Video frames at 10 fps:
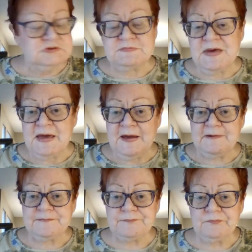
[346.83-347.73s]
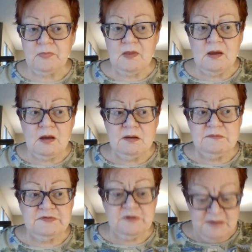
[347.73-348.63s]
to make
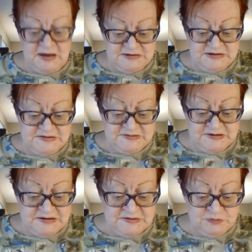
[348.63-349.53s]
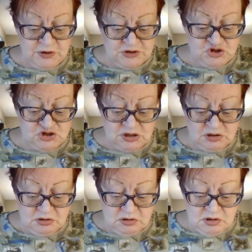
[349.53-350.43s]
some ATCs, which
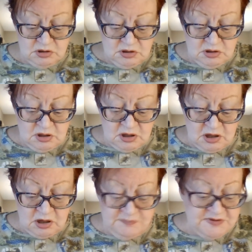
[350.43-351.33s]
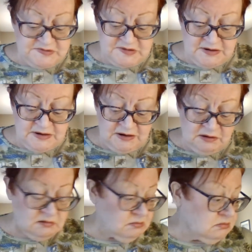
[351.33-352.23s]
I'll be
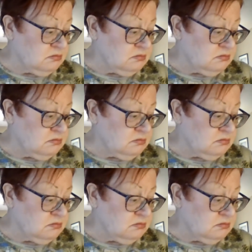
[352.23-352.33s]
sending